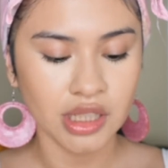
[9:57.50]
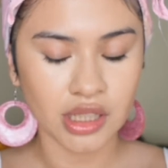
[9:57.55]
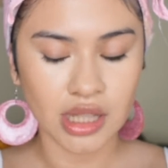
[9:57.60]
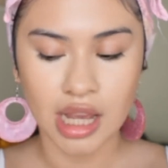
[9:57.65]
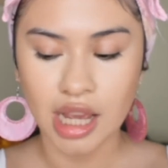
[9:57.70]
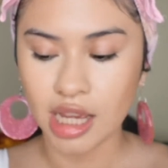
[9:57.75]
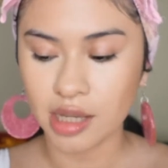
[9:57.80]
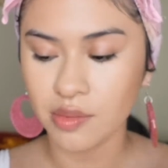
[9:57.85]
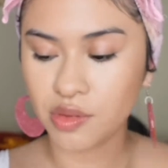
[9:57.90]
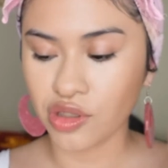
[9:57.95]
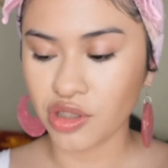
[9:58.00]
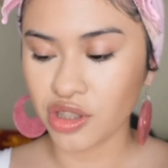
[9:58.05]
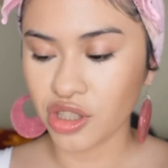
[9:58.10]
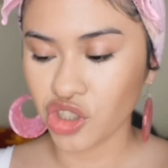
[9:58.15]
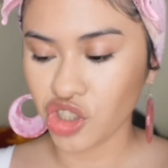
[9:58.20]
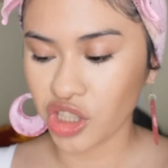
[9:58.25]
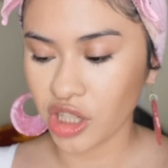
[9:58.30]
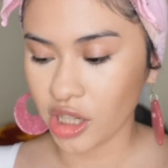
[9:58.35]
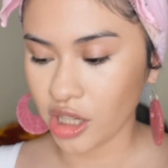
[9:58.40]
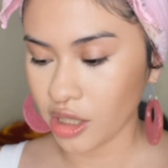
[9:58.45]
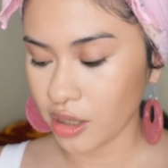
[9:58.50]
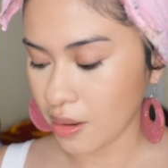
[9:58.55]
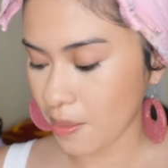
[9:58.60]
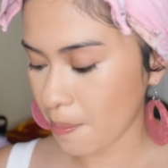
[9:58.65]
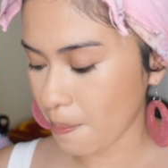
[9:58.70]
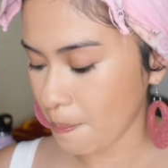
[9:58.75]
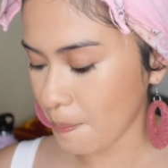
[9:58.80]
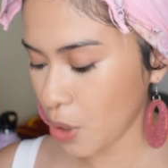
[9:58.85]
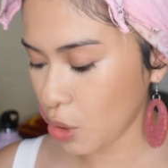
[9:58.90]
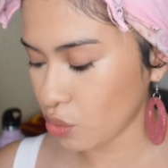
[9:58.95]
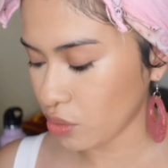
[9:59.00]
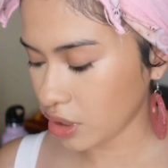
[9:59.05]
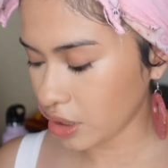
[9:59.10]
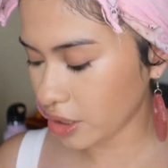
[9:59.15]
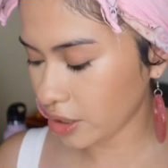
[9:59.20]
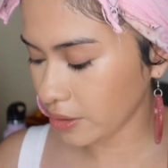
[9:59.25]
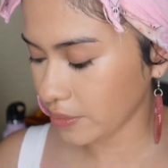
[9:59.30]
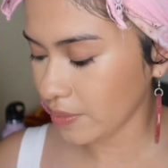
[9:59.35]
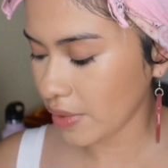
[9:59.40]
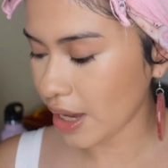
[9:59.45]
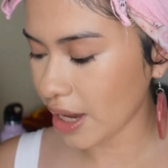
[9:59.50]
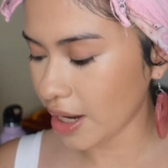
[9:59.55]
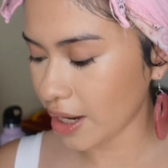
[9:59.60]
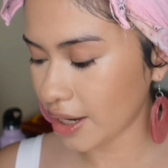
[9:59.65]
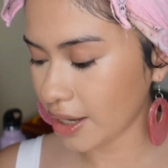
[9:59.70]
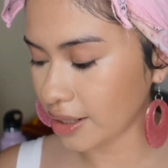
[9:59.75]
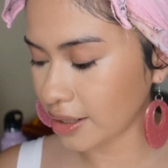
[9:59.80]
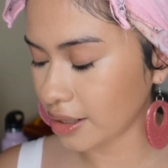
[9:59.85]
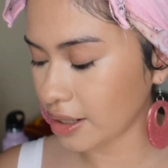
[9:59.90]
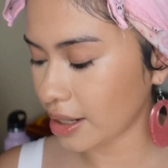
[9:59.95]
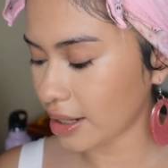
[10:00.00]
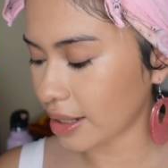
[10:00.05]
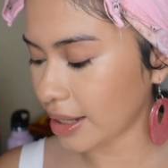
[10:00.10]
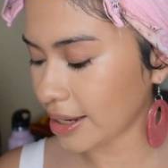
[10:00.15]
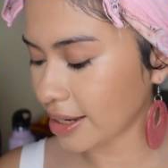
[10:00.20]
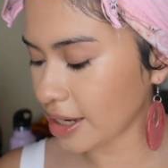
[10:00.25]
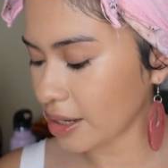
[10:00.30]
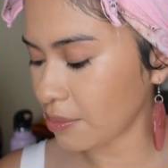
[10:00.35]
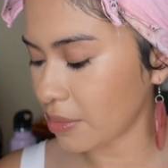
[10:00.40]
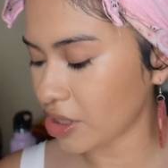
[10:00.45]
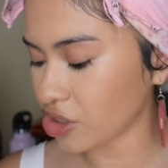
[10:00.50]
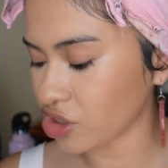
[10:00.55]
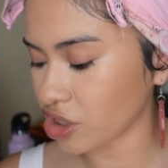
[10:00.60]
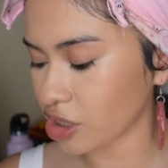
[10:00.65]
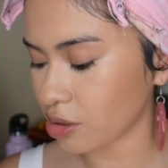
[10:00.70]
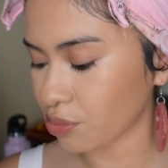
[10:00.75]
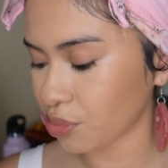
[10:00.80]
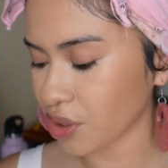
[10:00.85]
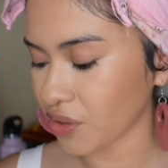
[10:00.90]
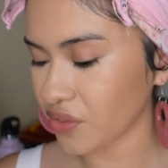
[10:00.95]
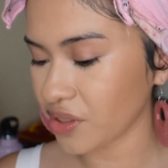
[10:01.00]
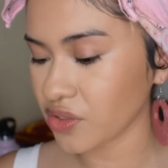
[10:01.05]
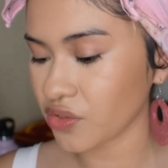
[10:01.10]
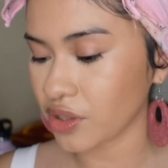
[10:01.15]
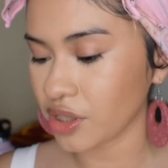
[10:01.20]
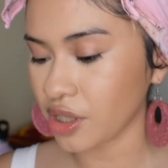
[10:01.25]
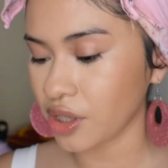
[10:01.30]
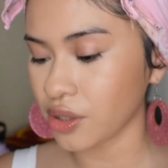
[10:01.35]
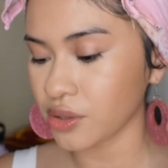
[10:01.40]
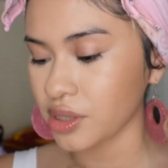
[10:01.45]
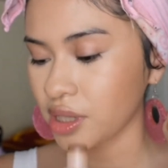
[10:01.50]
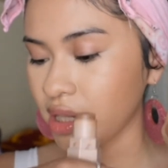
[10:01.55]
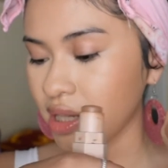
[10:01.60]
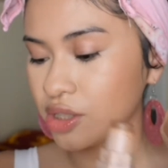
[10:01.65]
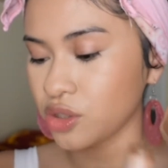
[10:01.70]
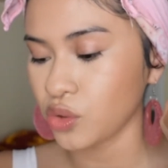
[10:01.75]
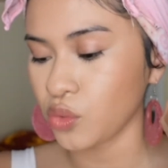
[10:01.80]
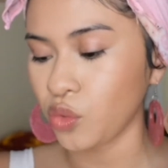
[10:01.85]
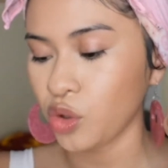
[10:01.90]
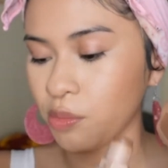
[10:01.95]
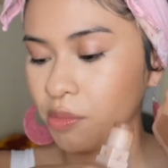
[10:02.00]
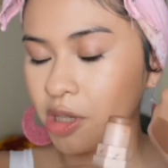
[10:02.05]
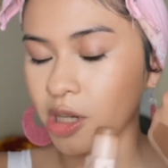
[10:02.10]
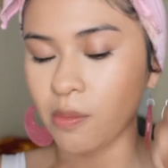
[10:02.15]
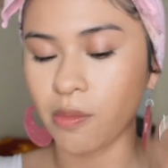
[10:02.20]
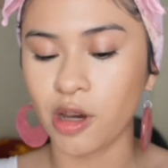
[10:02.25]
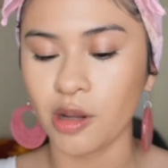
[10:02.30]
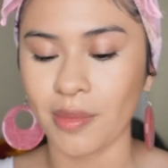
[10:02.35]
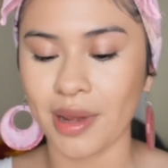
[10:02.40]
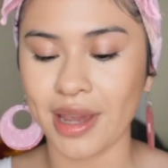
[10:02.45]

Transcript: I'm using the shade Mocha, and like I mentioned in previous videos, I like to warm it up on my